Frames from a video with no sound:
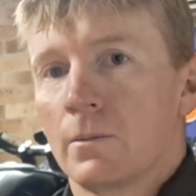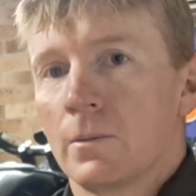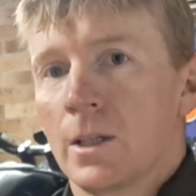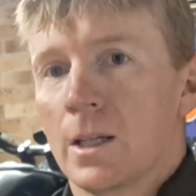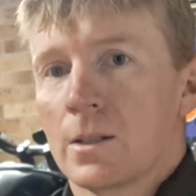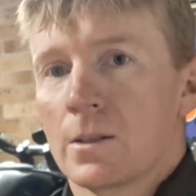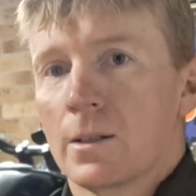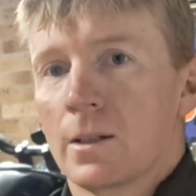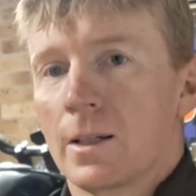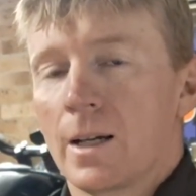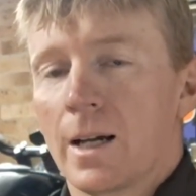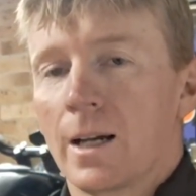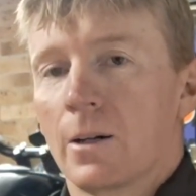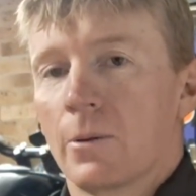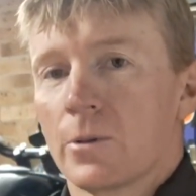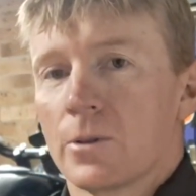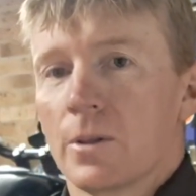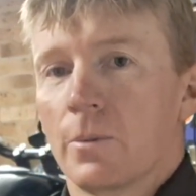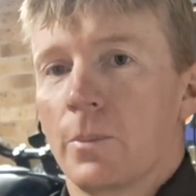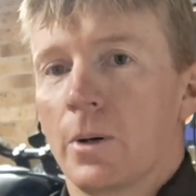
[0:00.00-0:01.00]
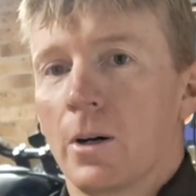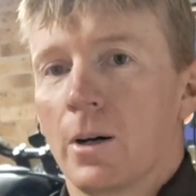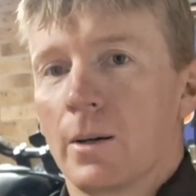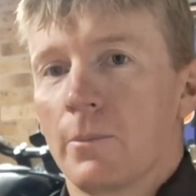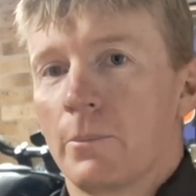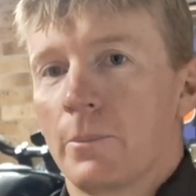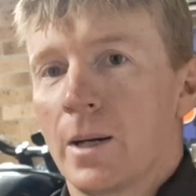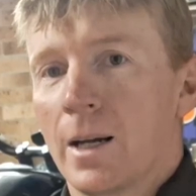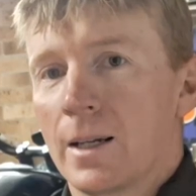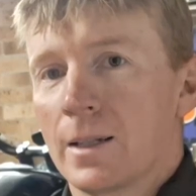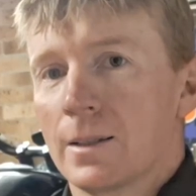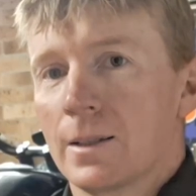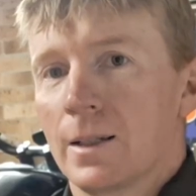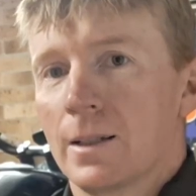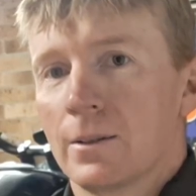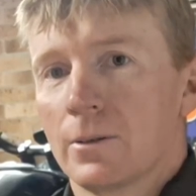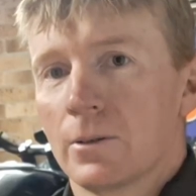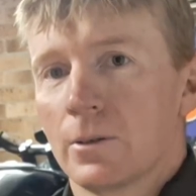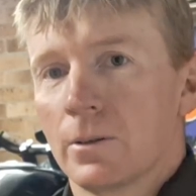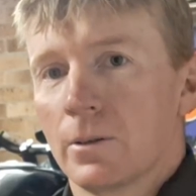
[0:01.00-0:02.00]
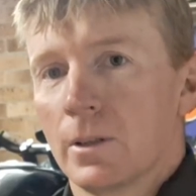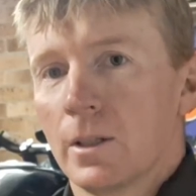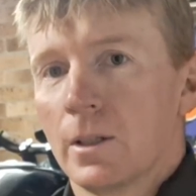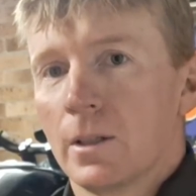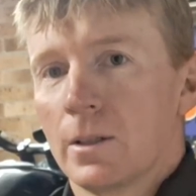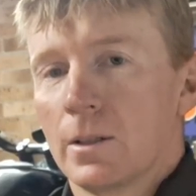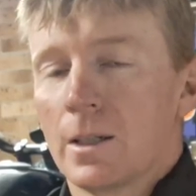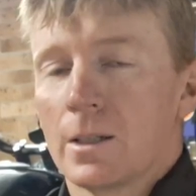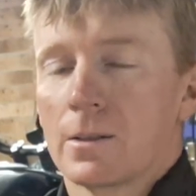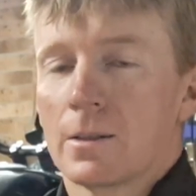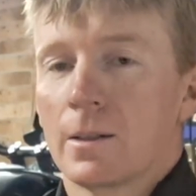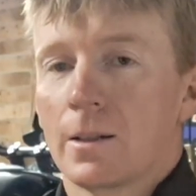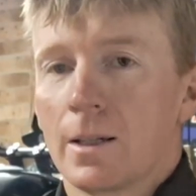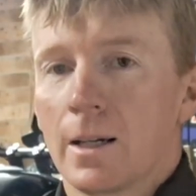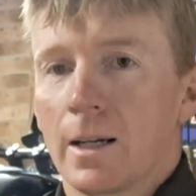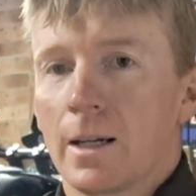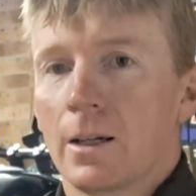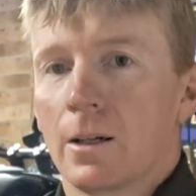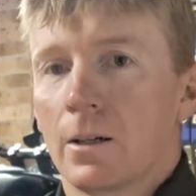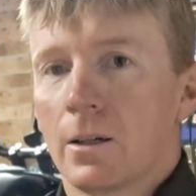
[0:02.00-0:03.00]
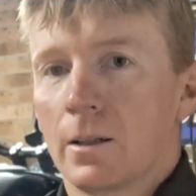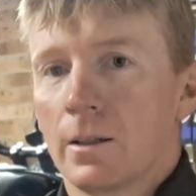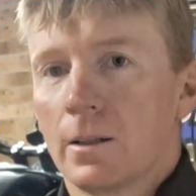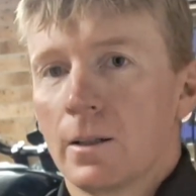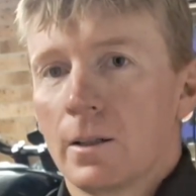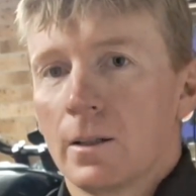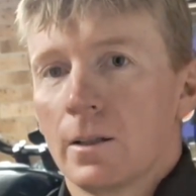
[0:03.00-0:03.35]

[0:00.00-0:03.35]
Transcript: yesterday I was a painter, or yesterday